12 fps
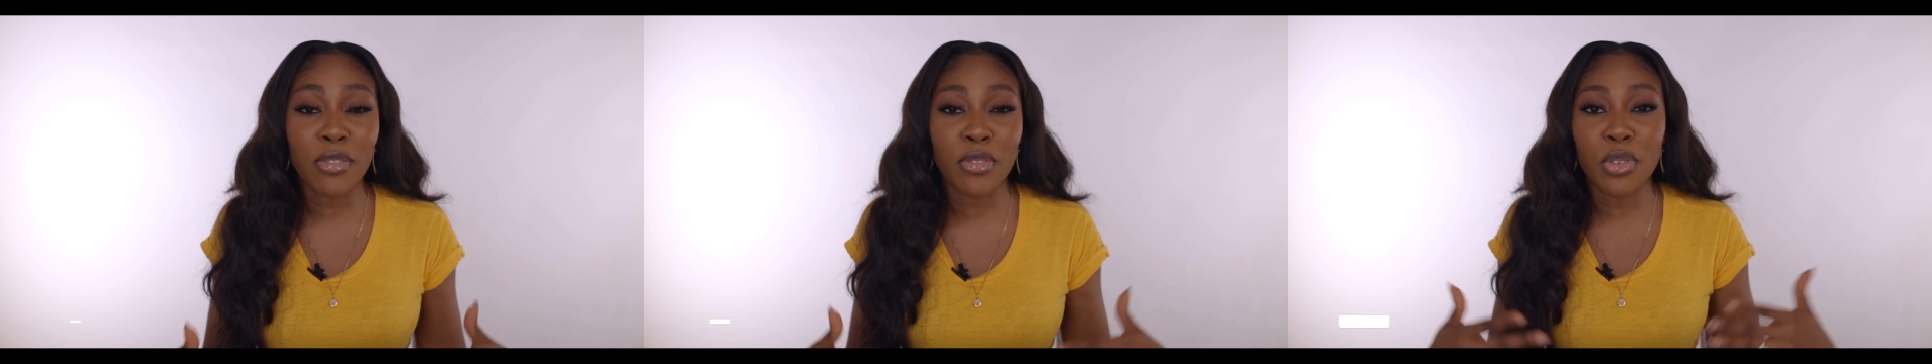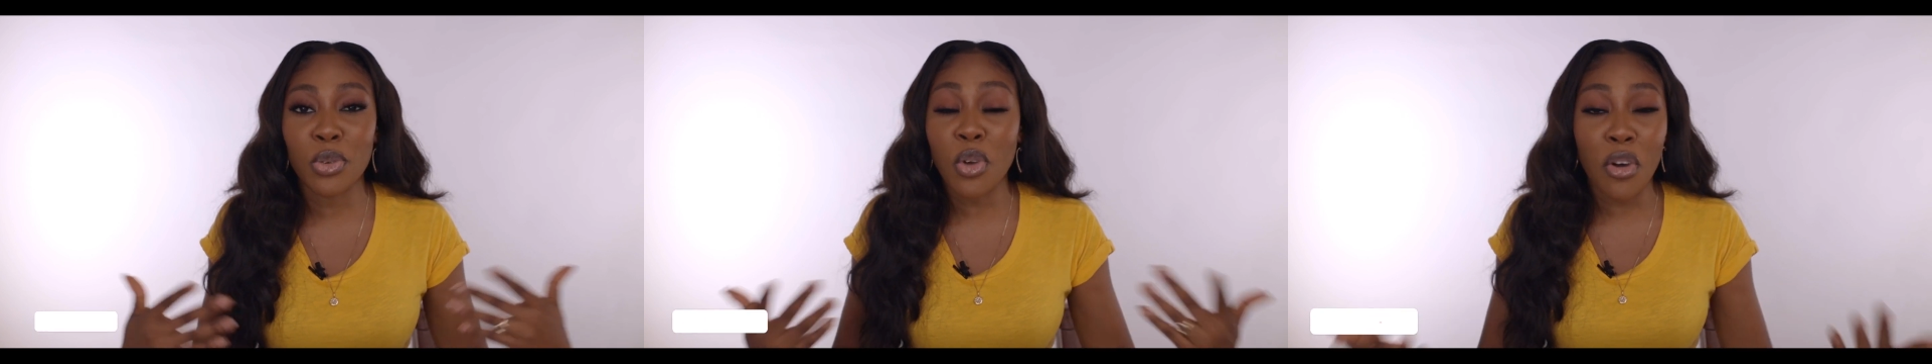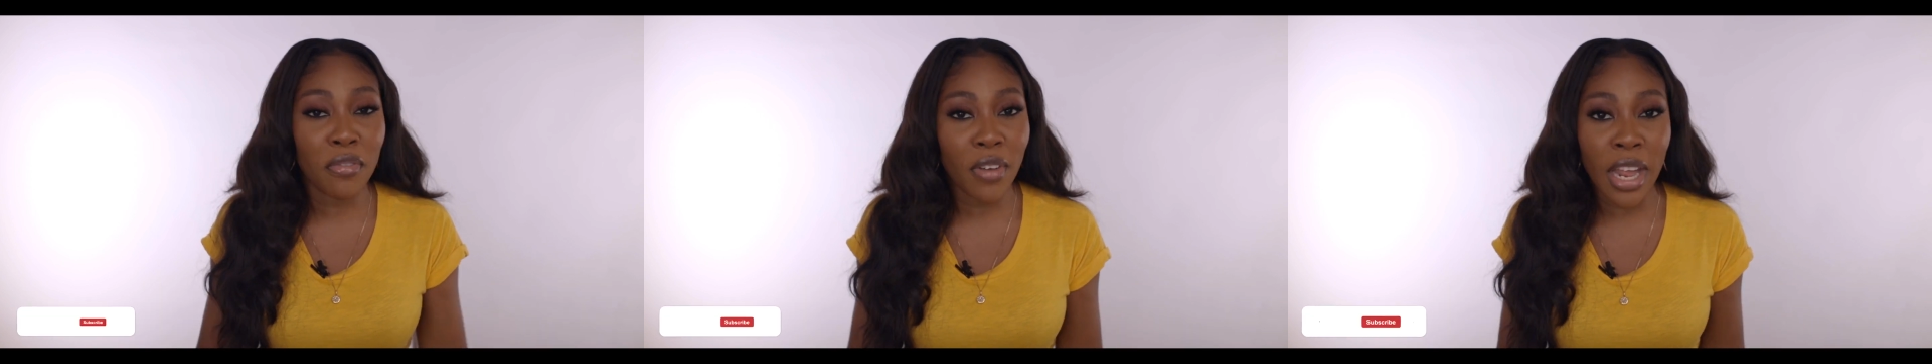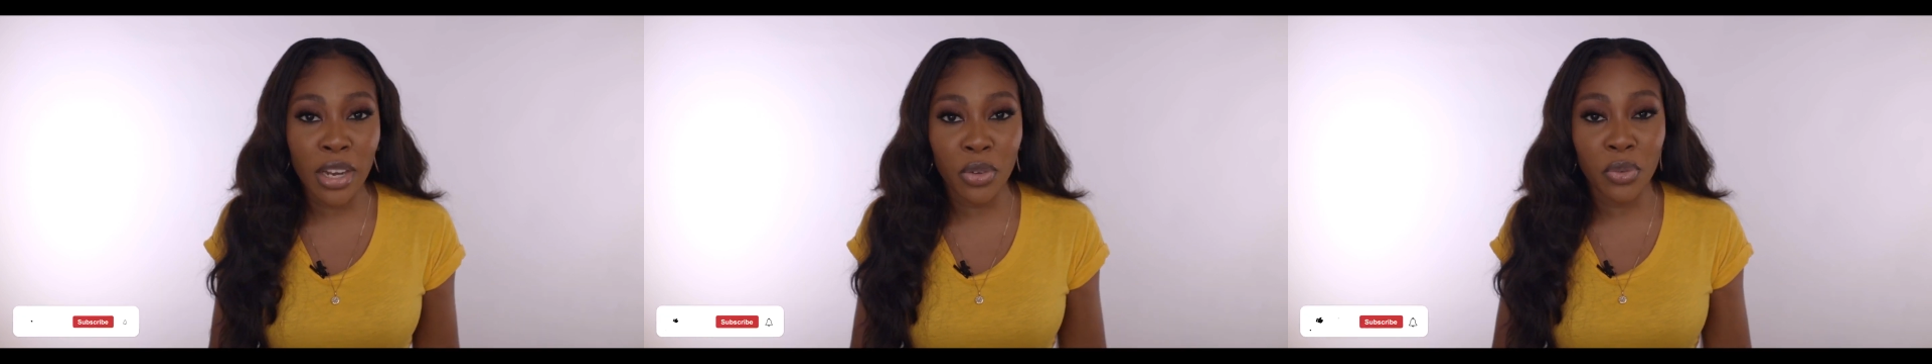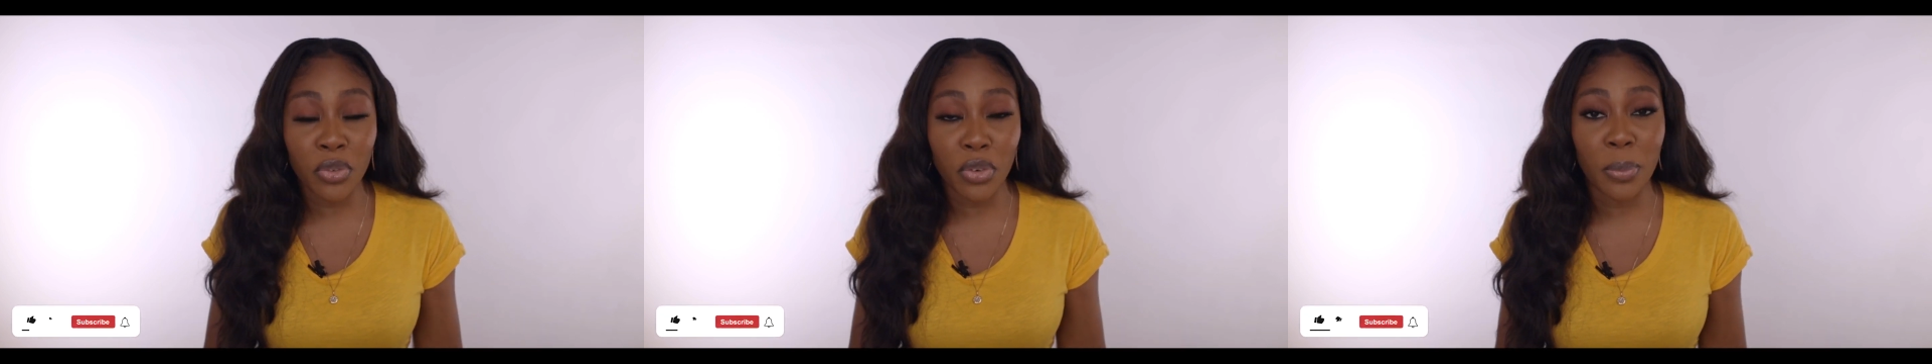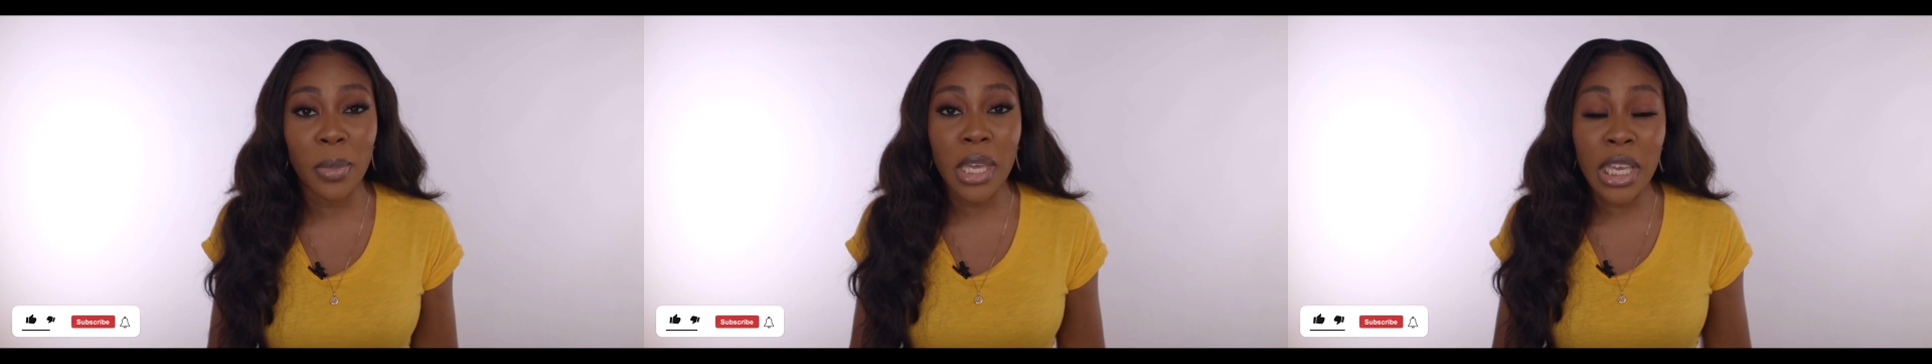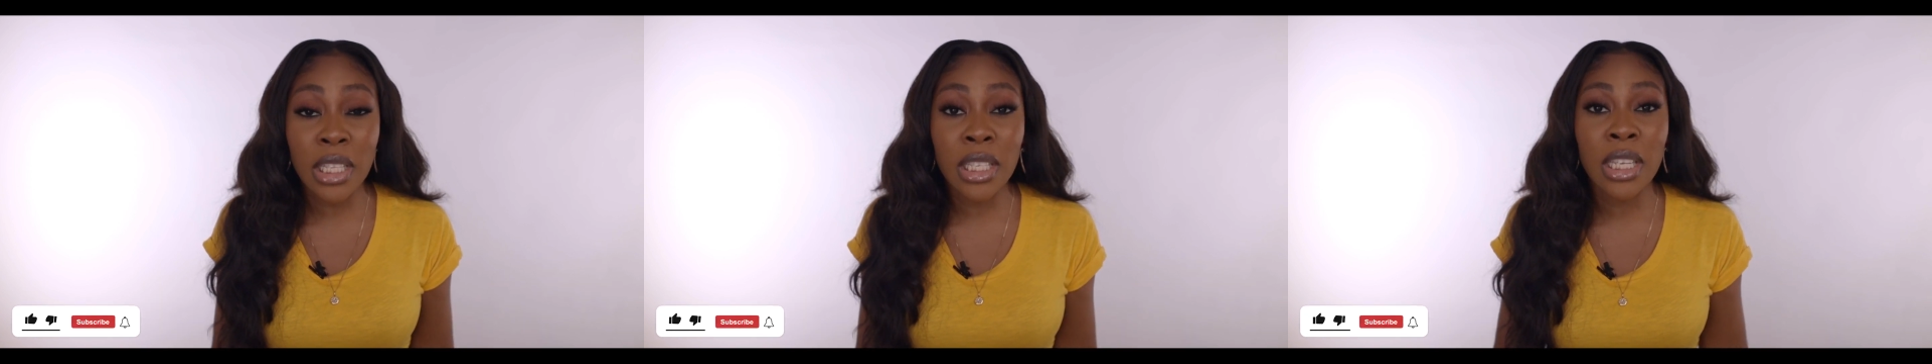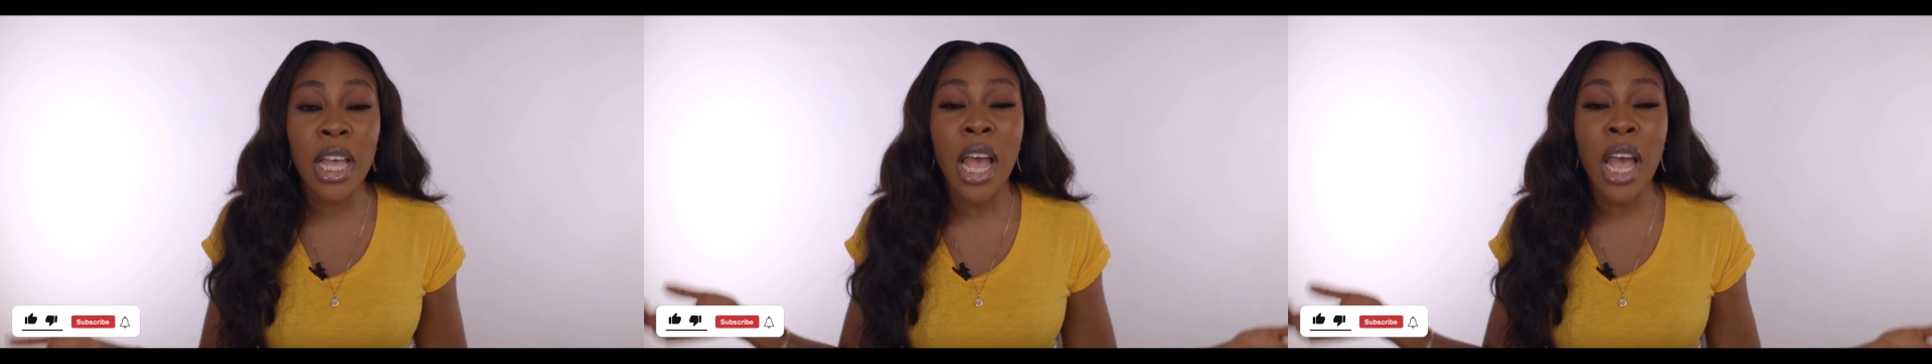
if you got value from it.